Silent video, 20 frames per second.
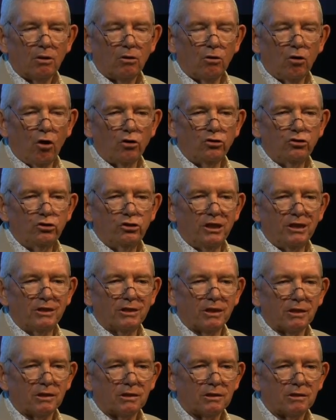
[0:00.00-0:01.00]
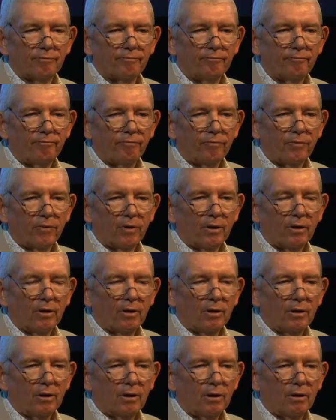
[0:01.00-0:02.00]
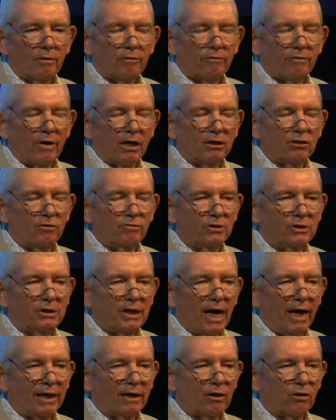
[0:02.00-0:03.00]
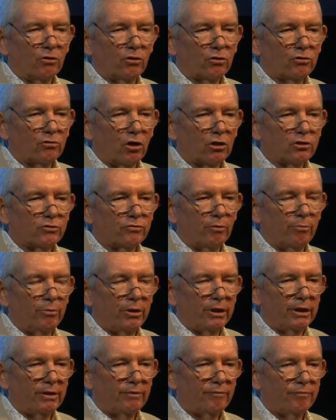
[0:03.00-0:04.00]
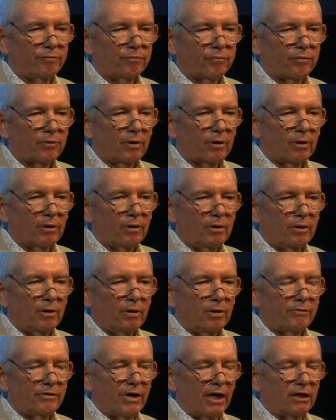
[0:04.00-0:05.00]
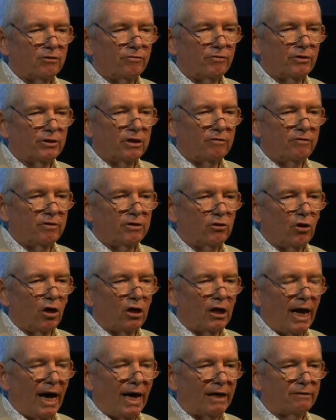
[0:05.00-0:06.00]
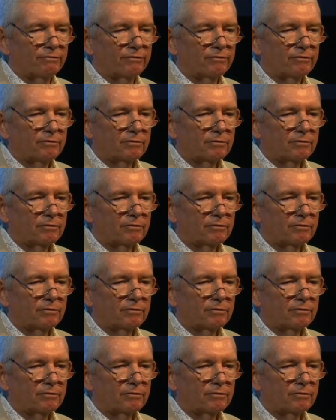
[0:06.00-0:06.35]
Lord Jesus, thank you for dying on the cross for me. Thank you for giving your life.